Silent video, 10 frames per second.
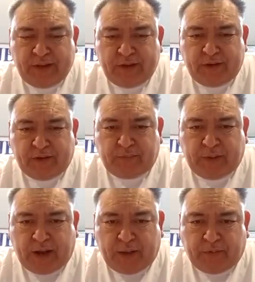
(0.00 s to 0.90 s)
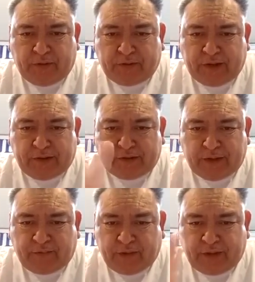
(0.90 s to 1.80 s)
Amen. Amen.
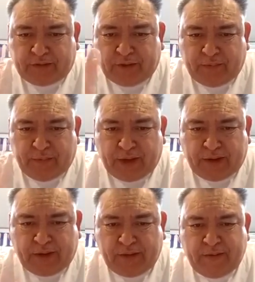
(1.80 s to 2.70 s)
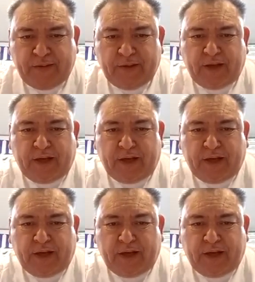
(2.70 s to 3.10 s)
Amen. Amen. Amen.